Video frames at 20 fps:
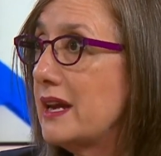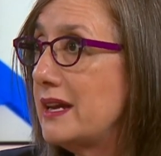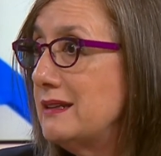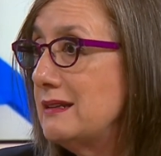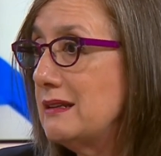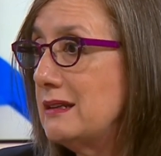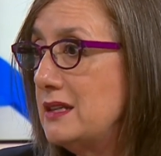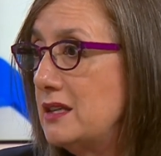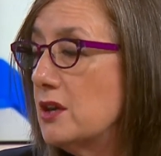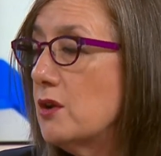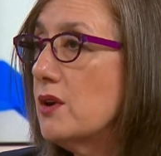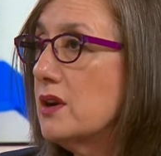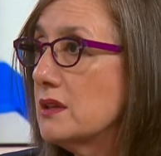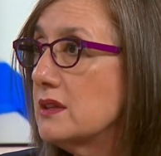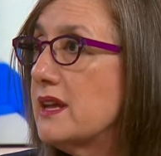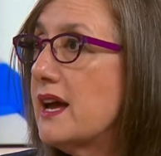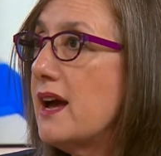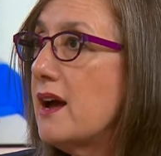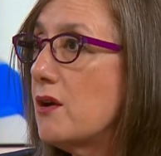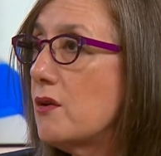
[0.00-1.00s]
and you know
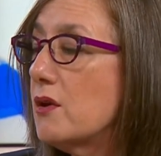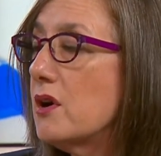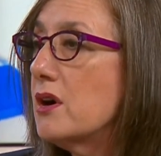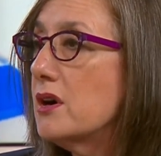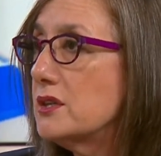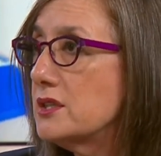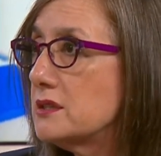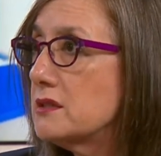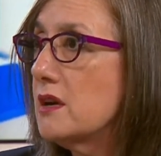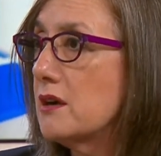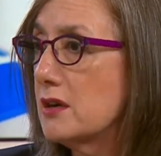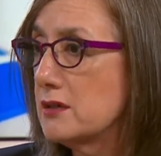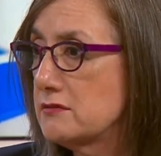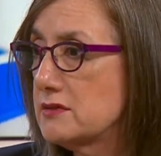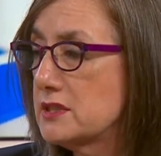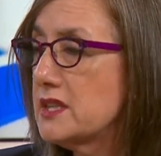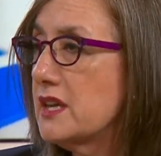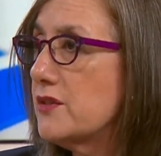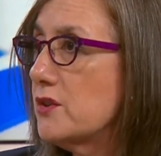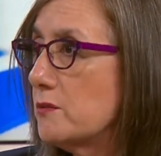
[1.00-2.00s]
allow our our
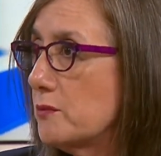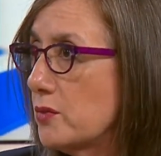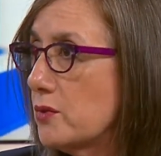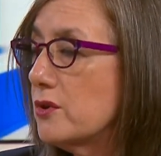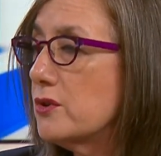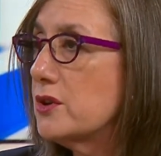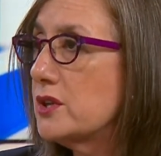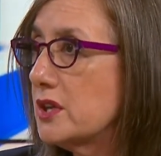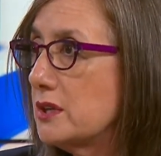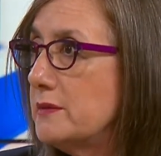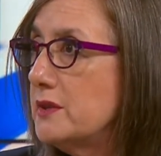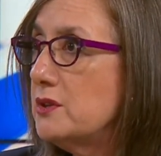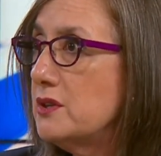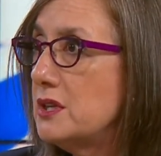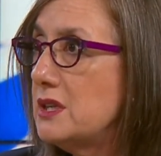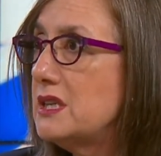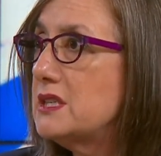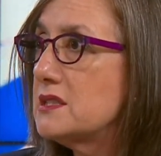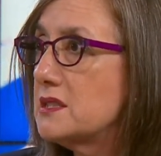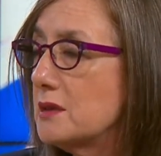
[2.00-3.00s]
southern border
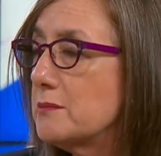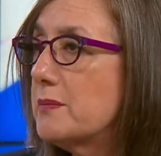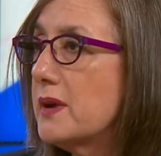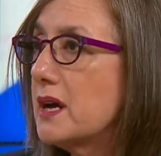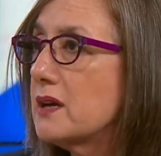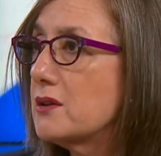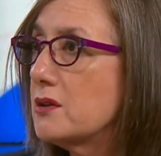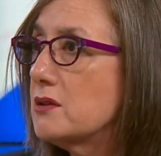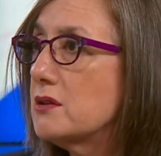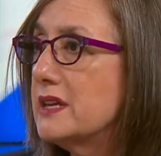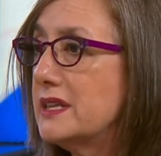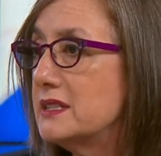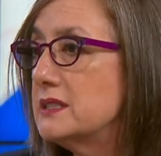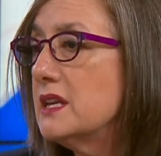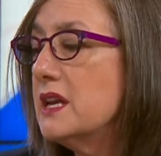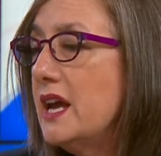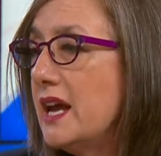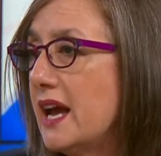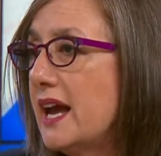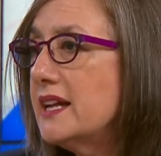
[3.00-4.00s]
communities to buckle and
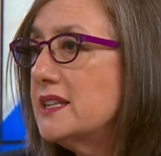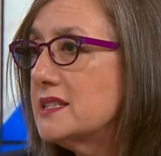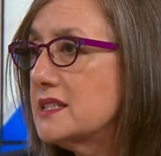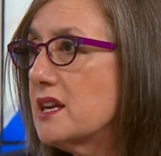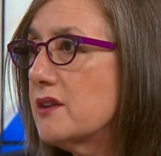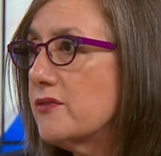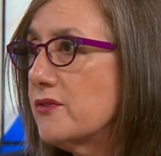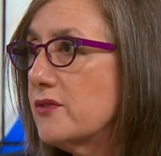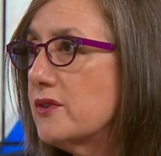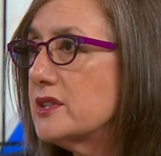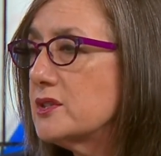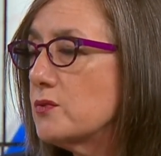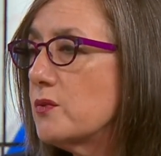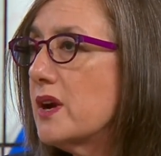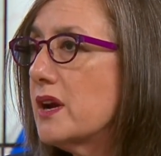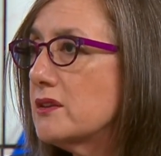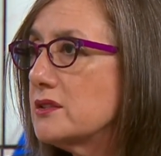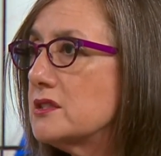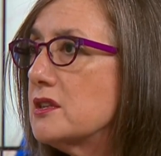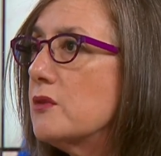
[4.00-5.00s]
and suffer as
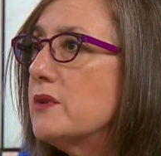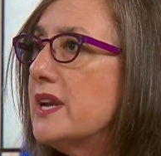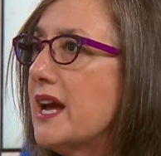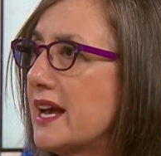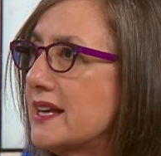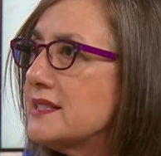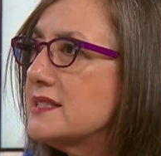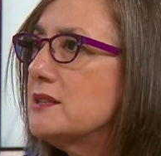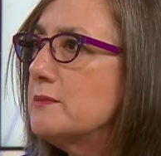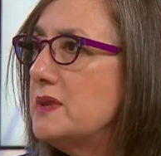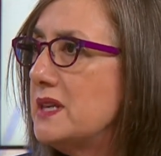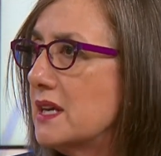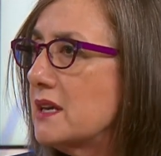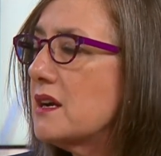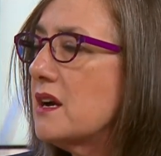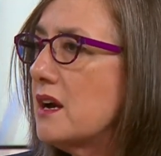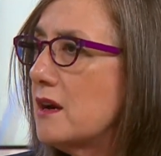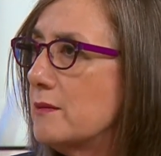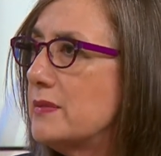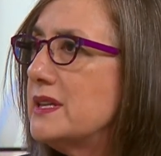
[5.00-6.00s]
well. So it has to be a
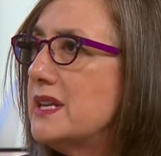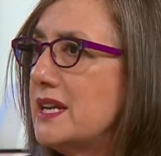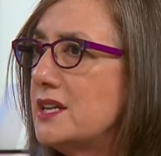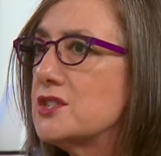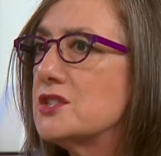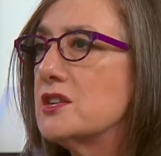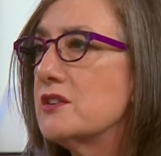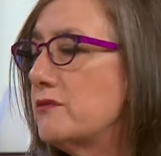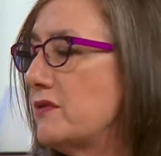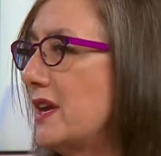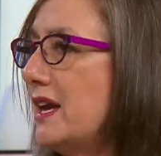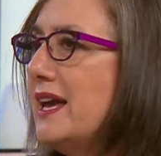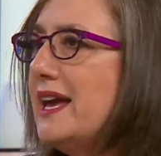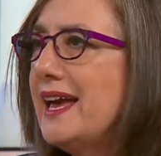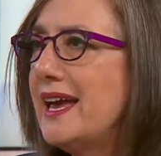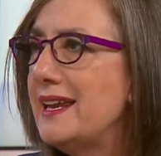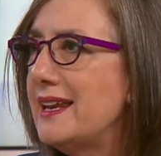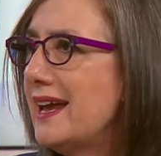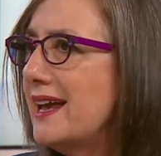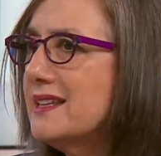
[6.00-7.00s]
combination of
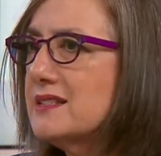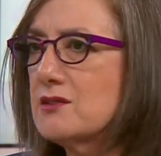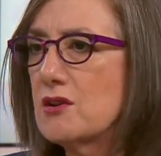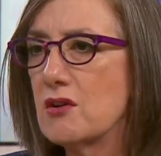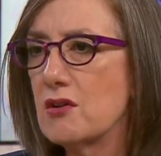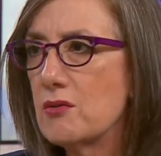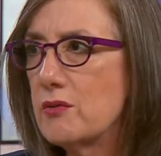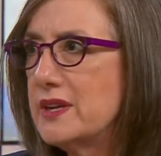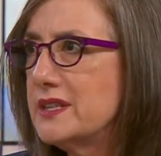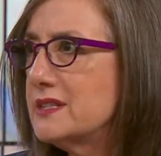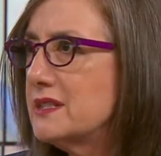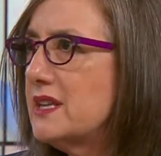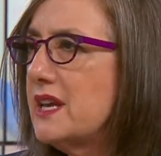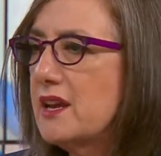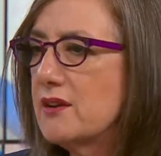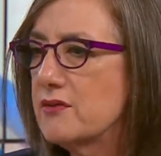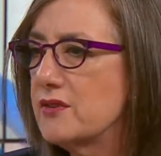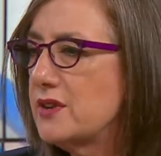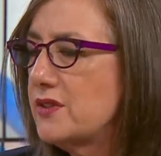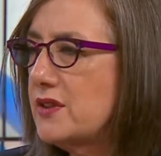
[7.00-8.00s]
and as always in
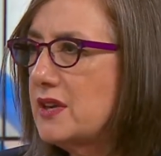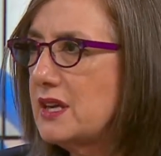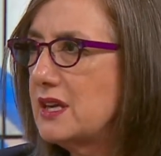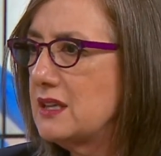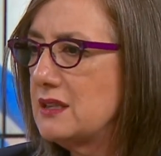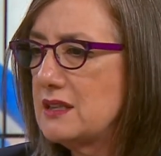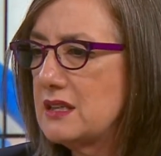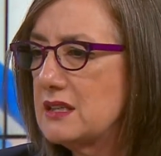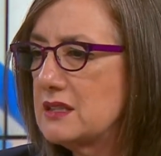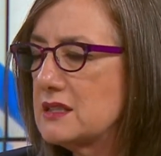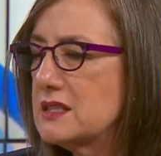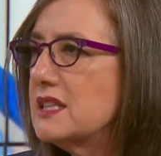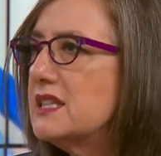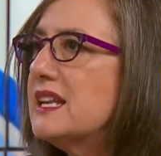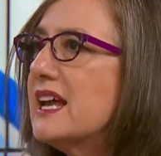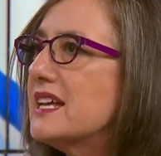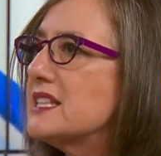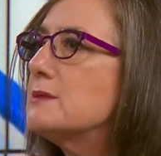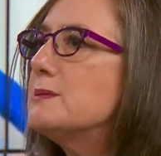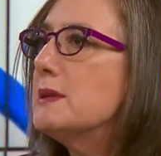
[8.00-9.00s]
everything in this, it
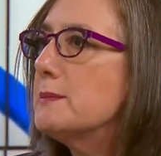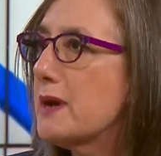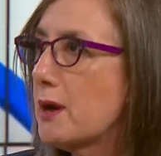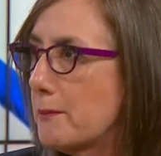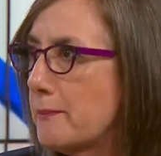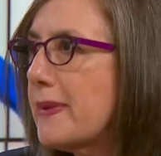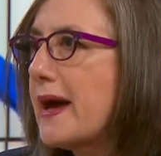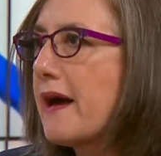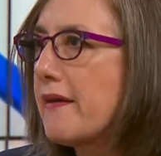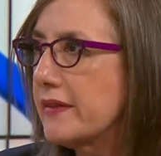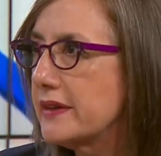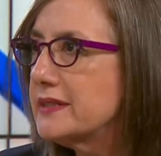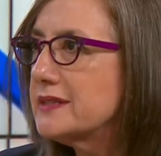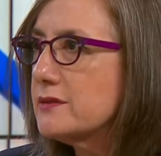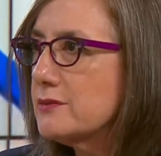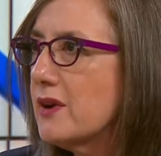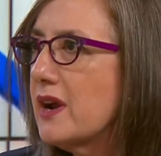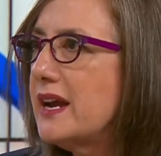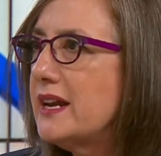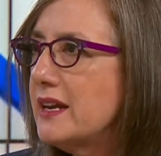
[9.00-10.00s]
has to be about
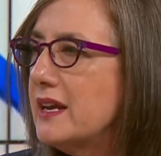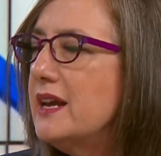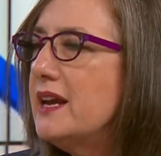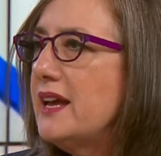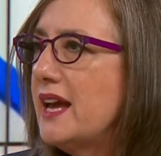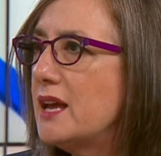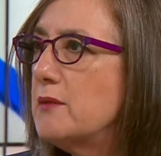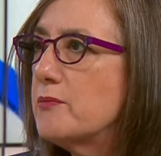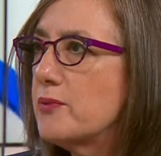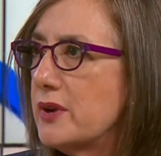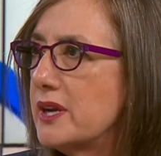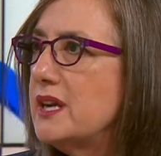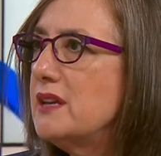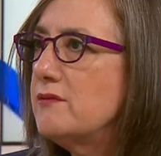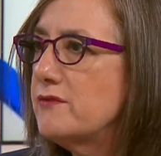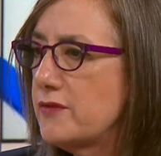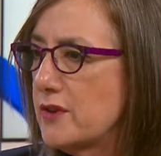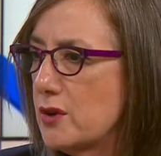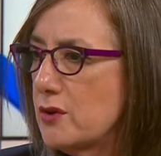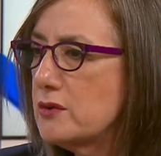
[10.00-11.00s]
balance, right? And bringing
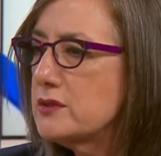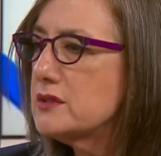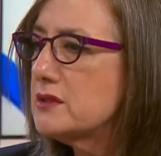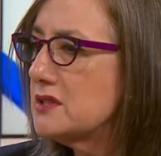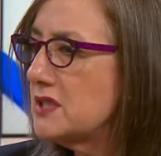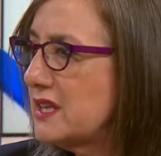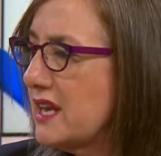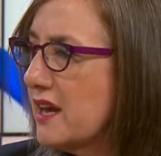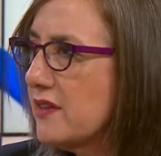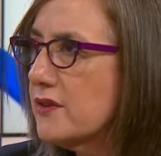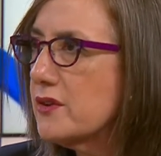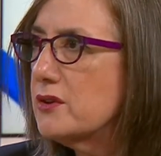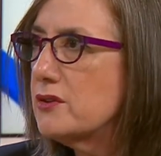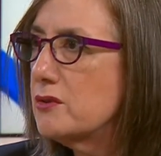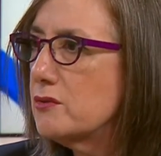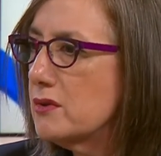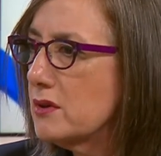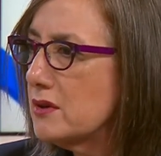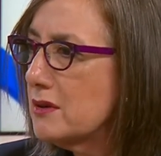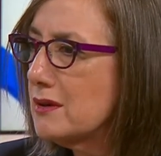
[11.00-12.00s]
folks together
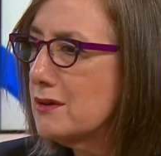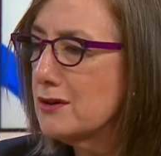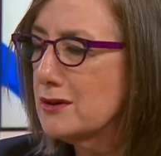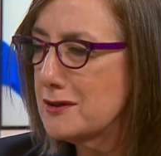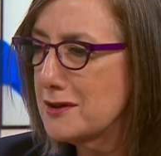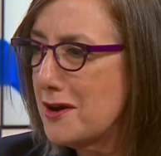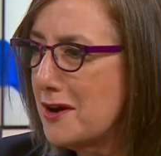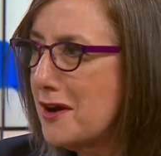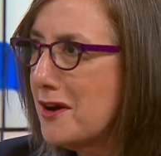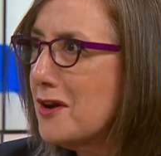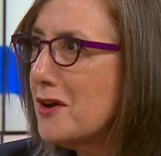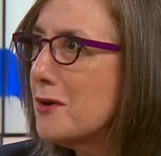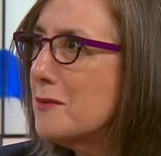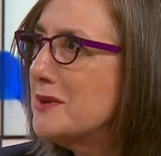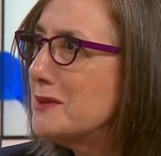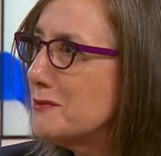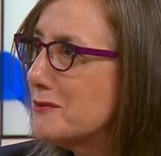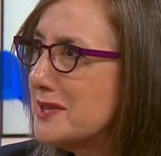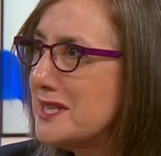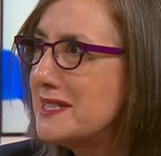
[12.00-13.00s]
who are, are calm
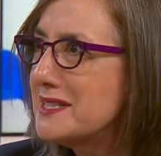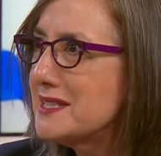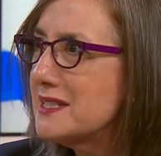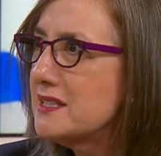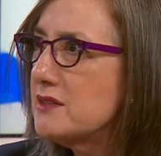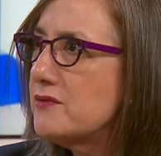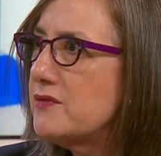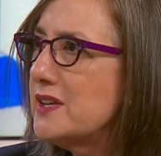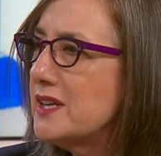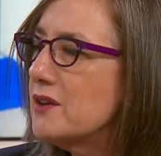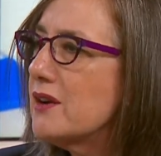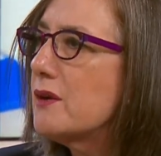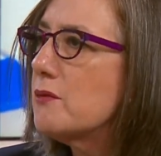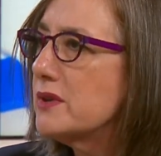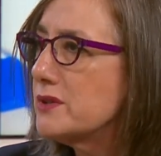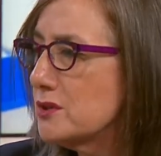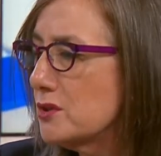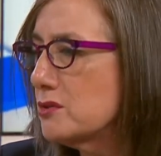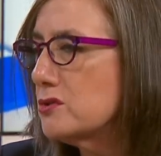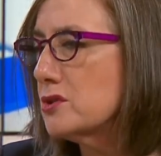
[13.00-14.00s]
and reason to figure out
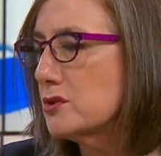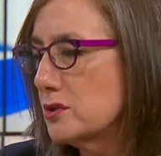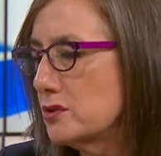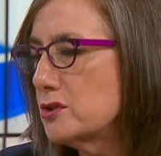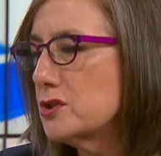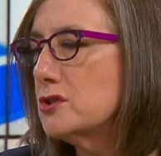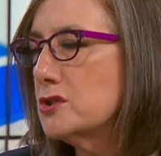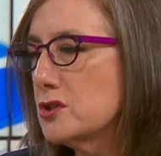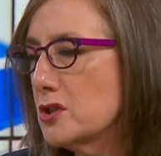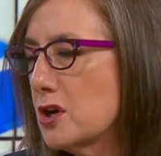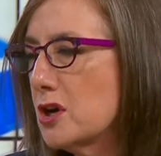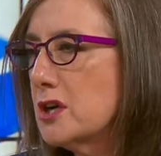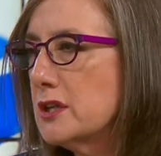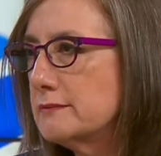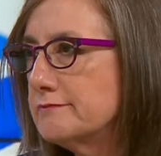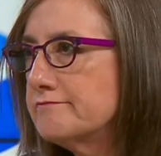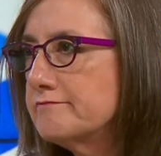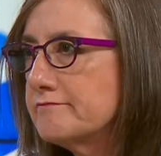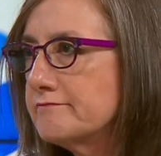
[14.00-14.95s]
what those solutions are.